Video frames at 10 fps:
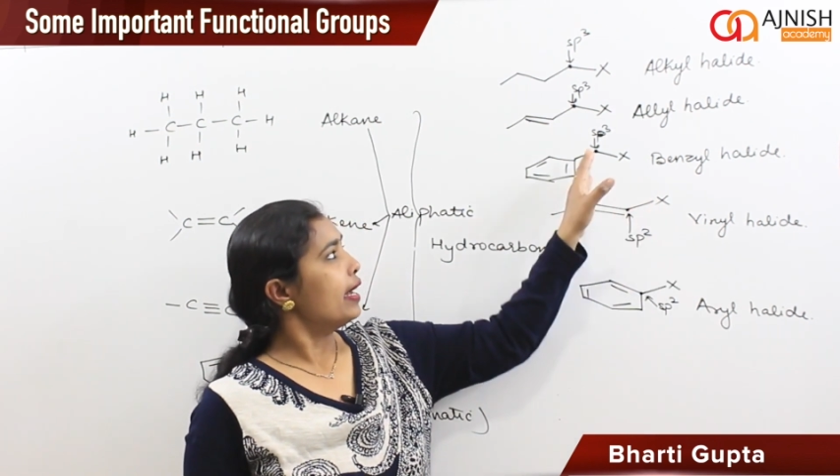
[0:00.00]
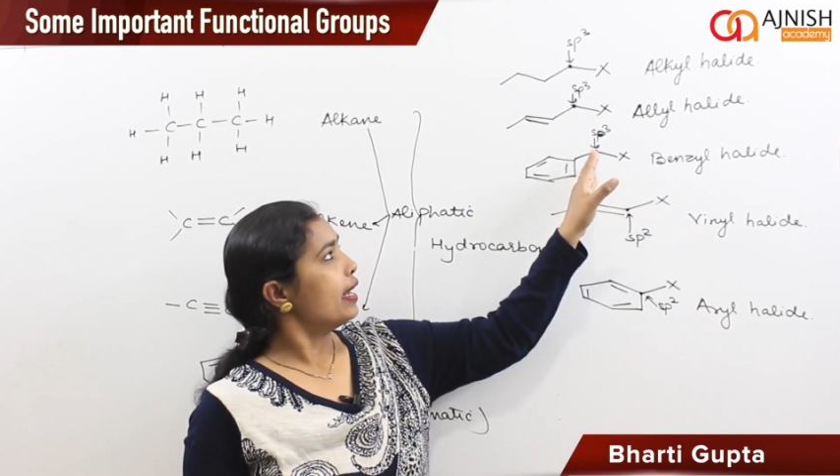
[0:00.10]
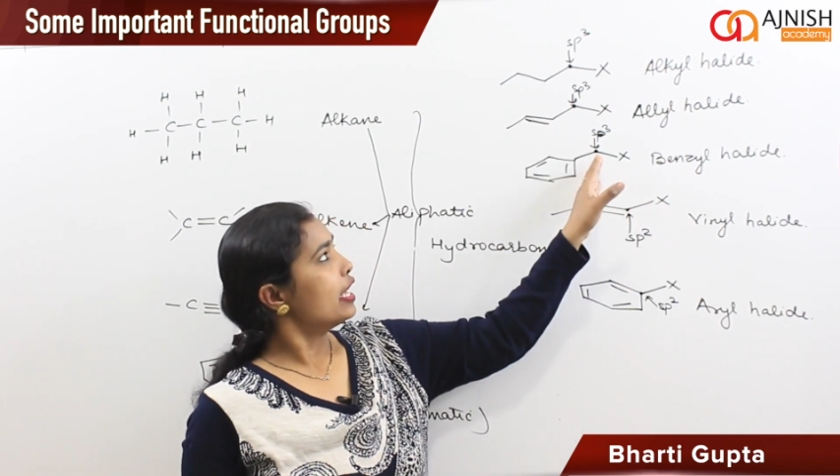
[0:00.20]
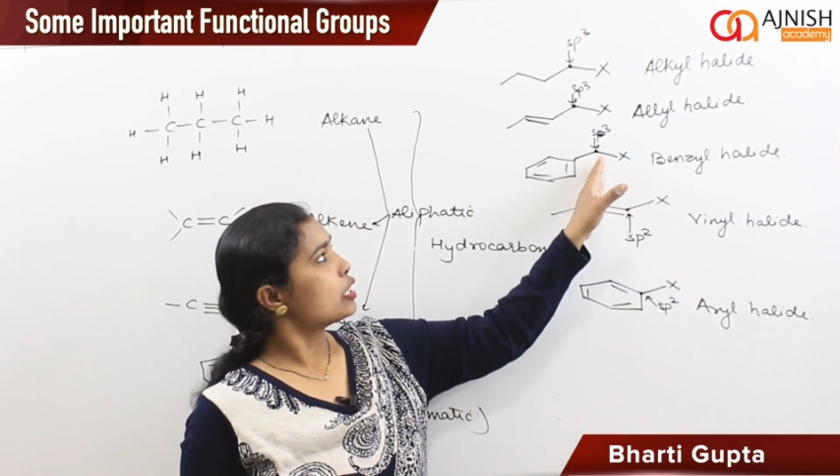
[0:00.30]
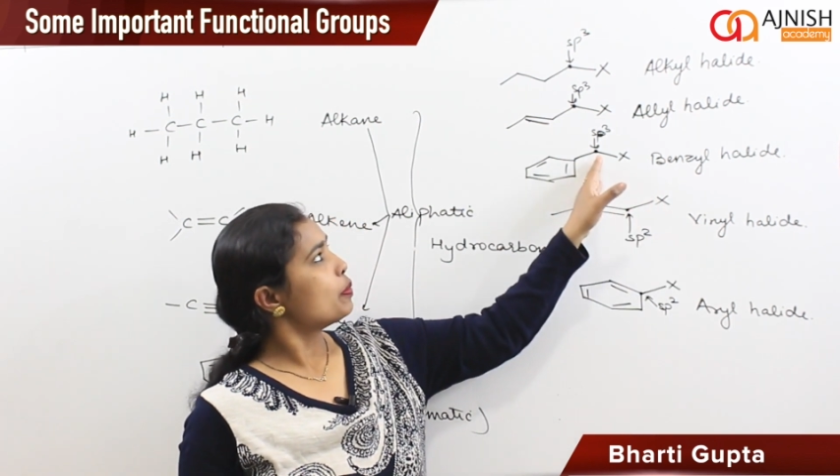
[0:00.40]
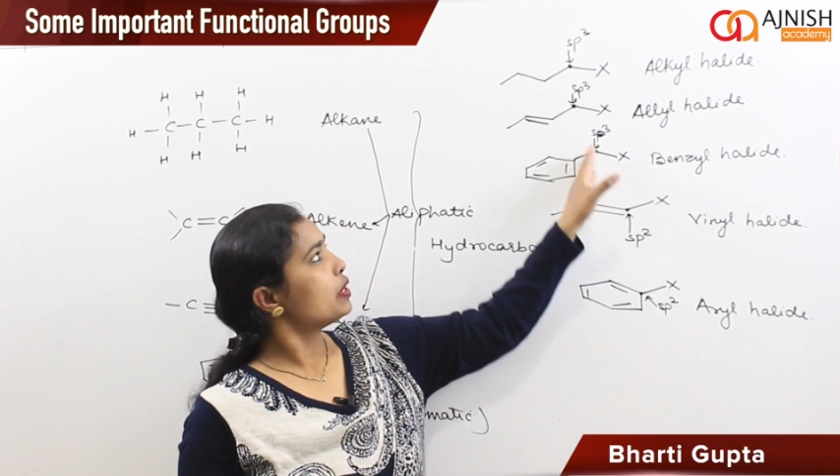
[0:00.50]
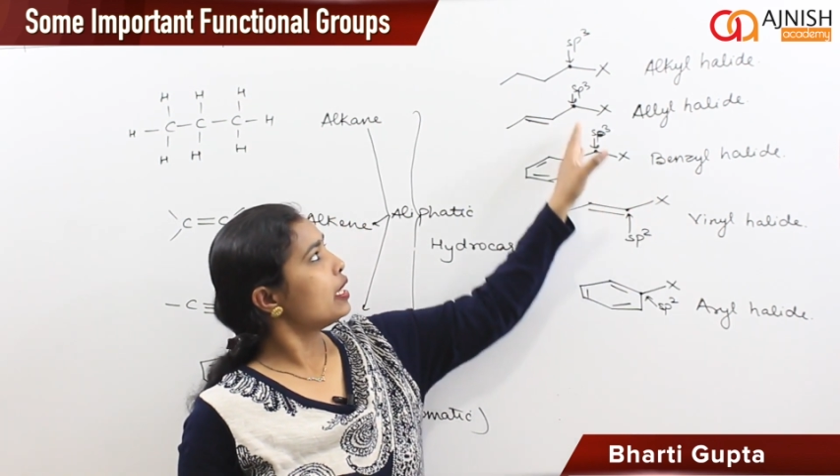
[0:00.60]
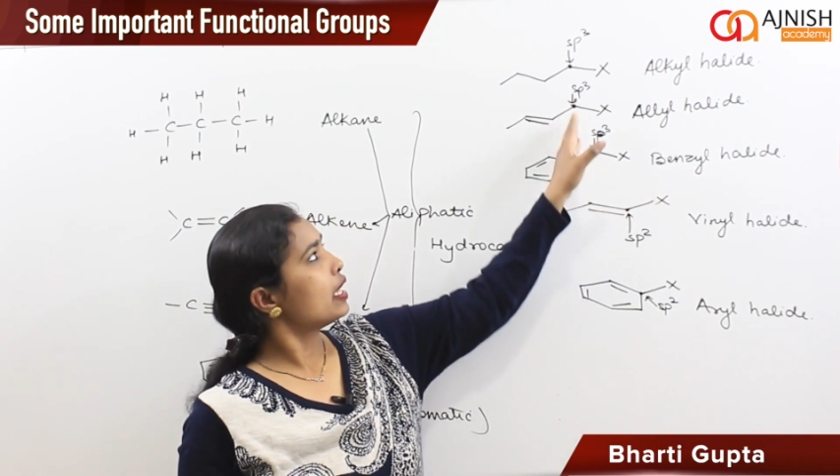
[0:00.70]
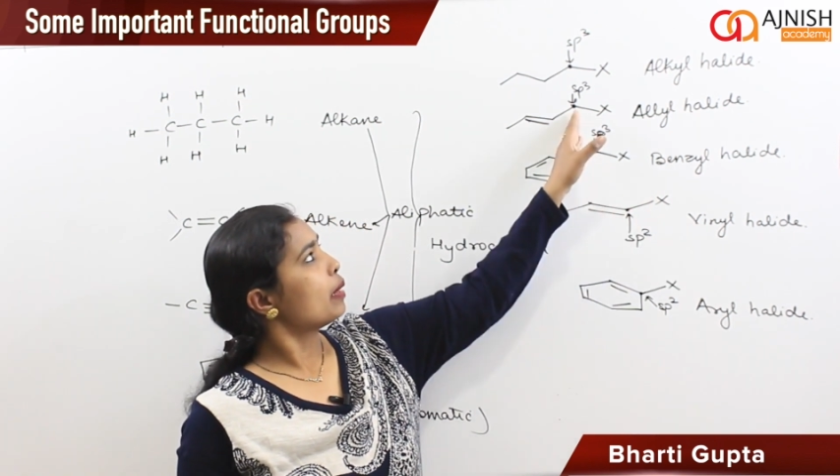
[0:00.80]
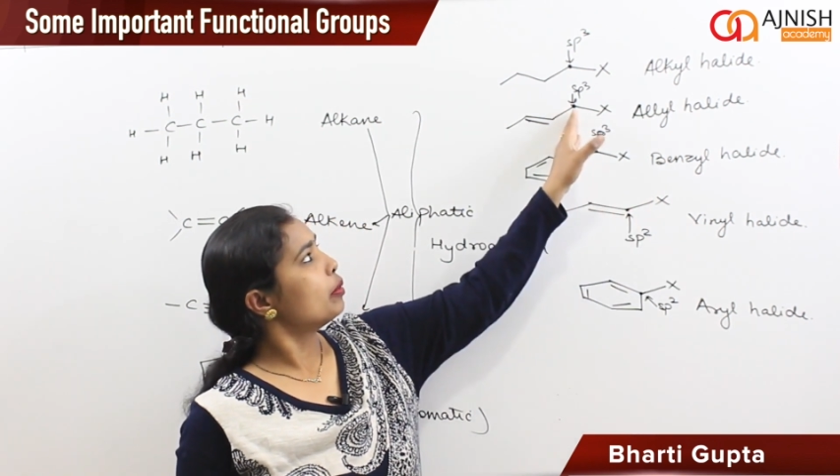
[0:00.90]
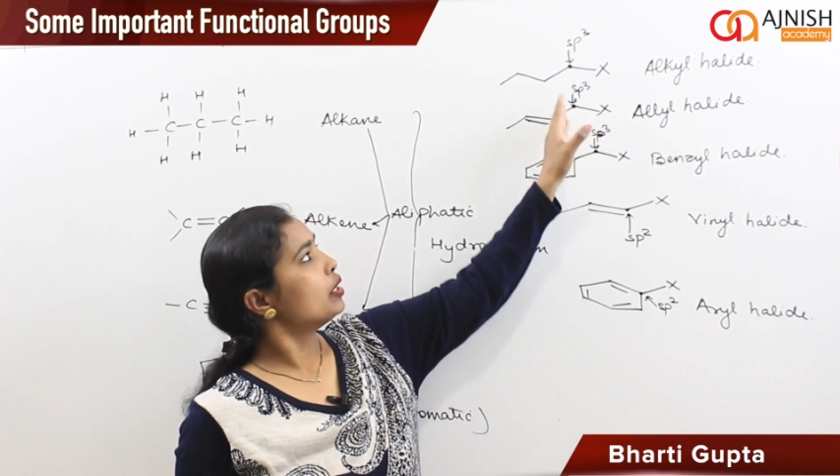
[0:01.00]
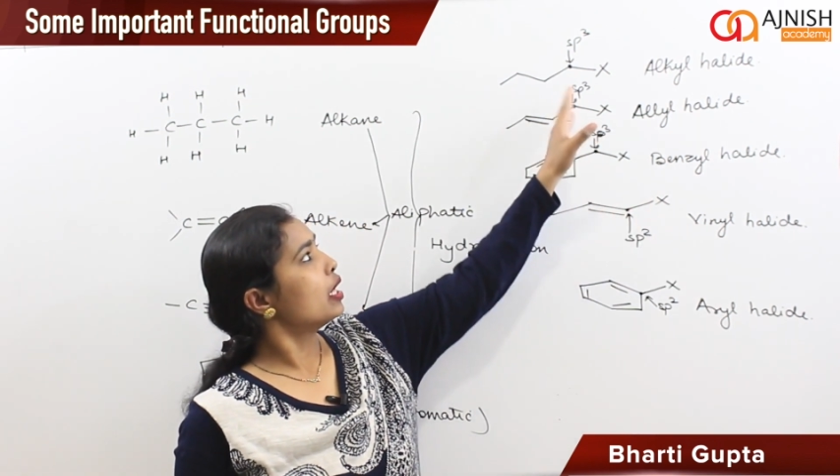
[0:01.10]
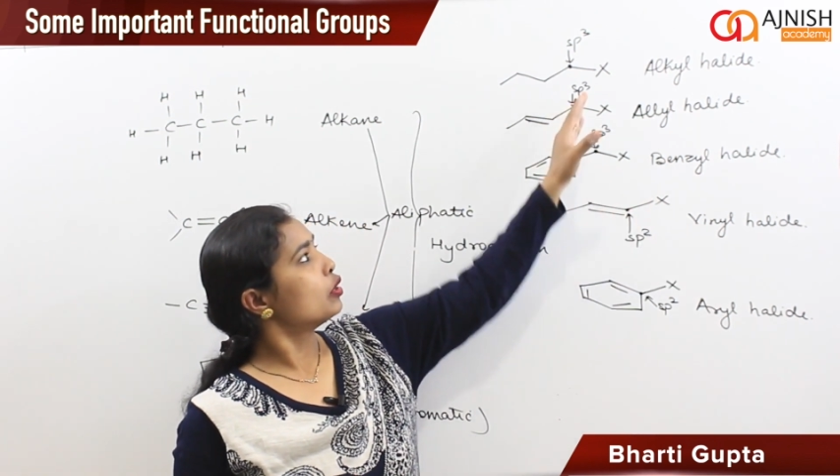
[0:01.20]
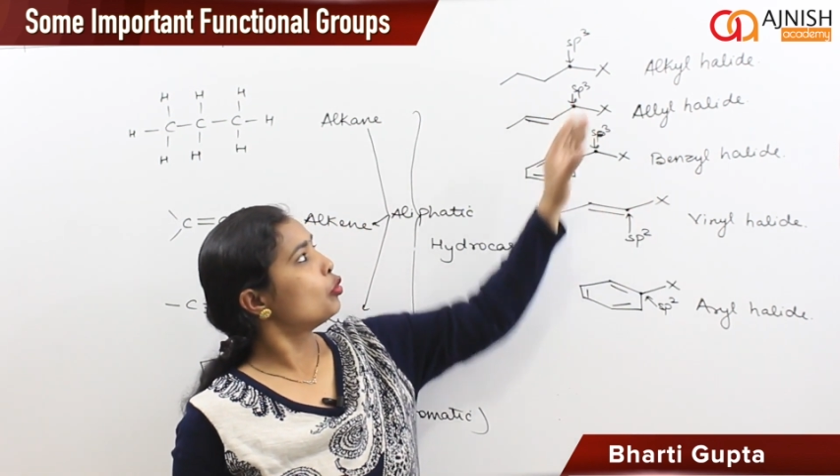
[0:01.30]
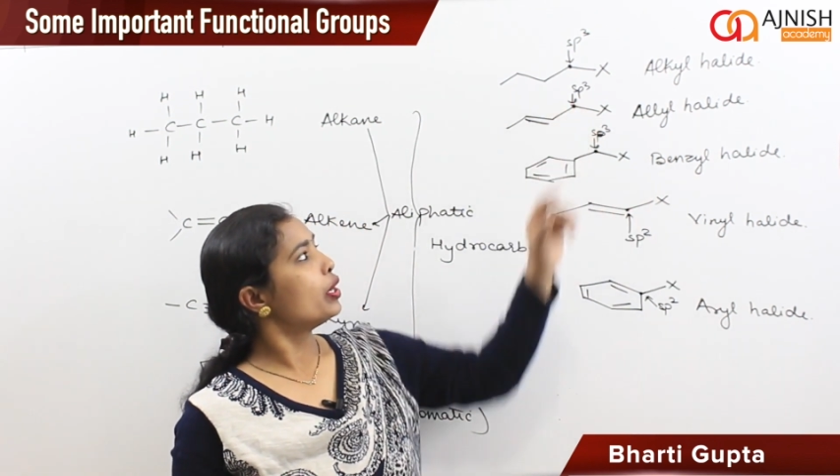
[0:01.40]
And sp3 carbon,
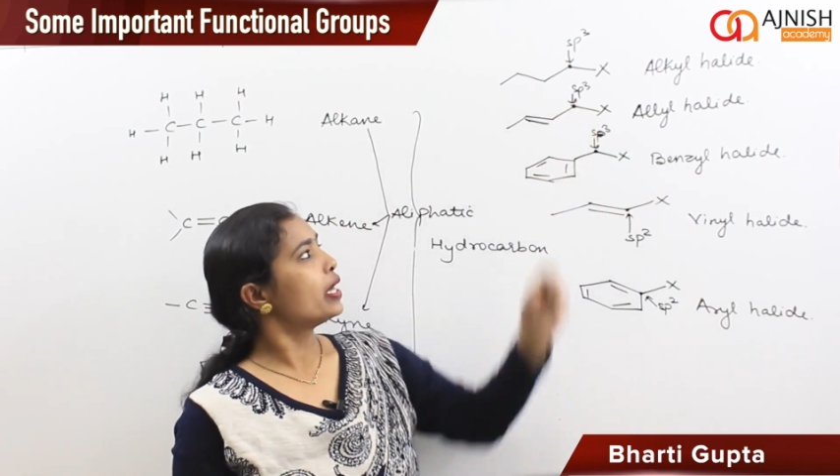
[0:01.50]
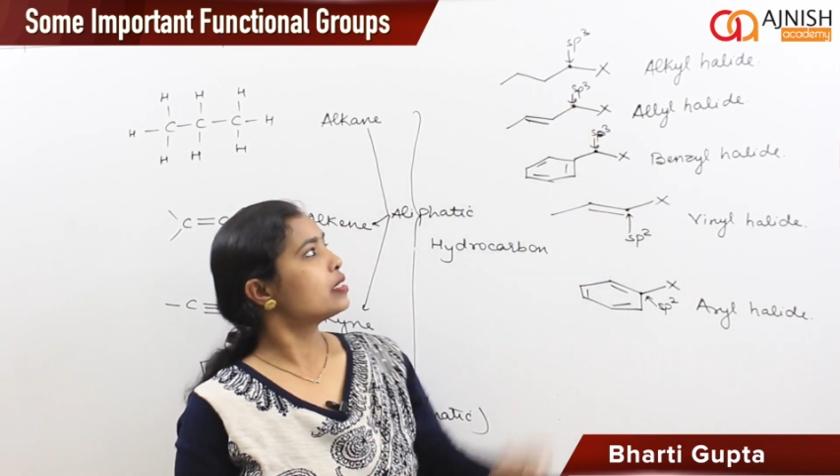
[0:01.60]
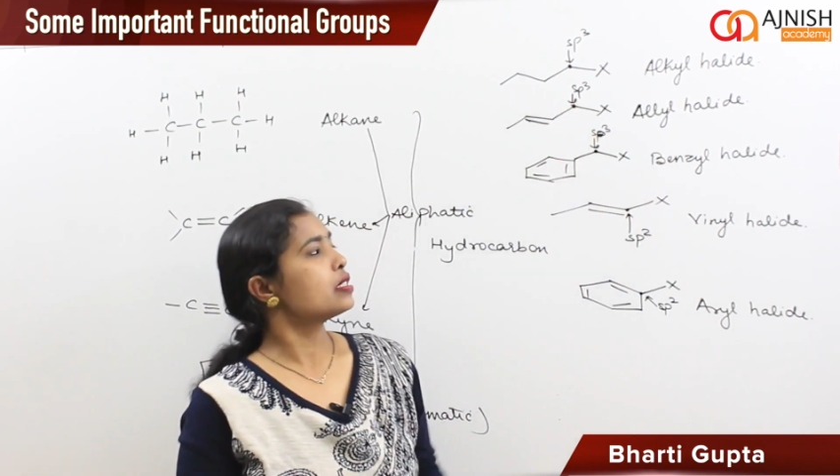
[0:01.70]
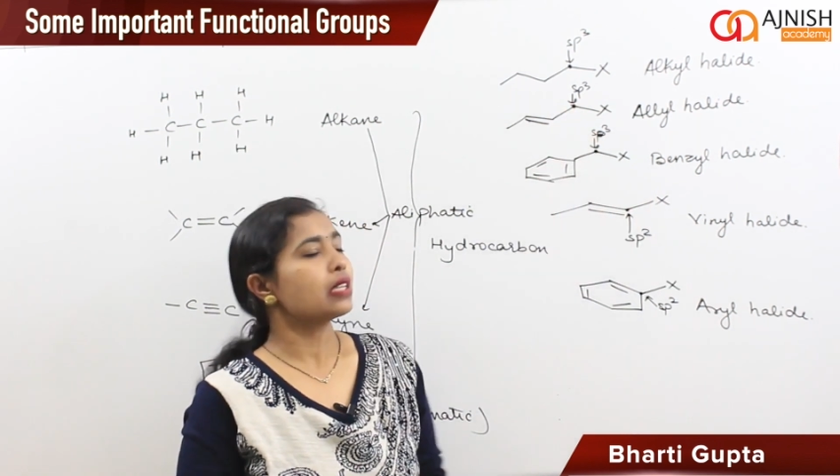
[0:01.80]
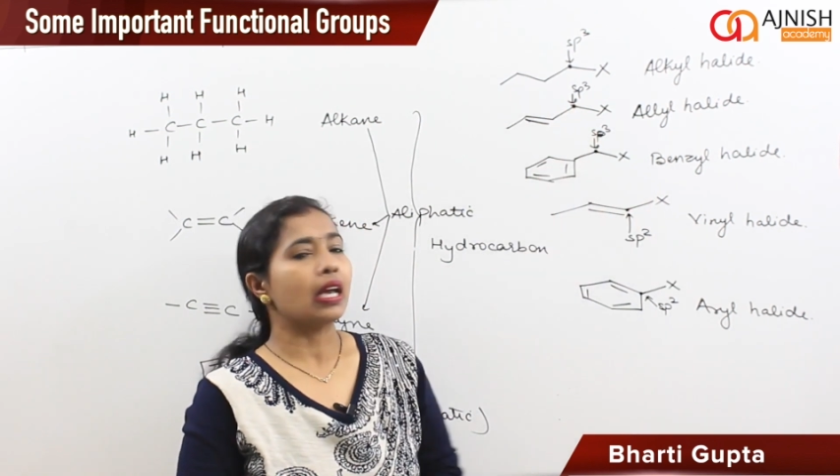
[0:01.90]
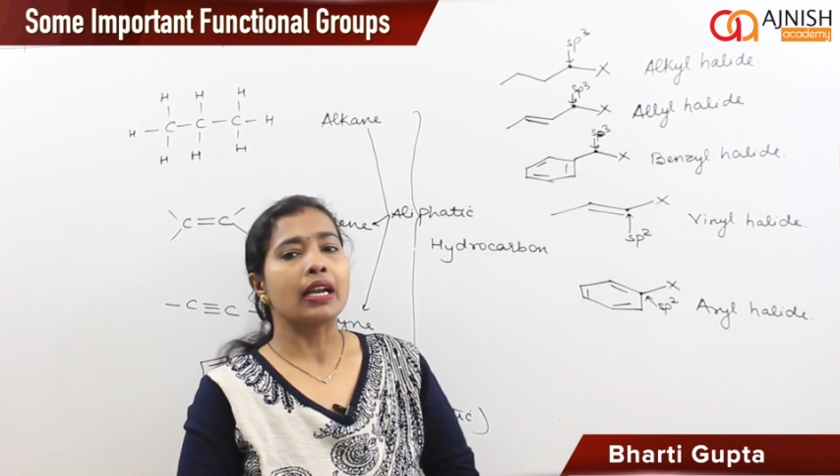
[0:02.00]
there are three cases: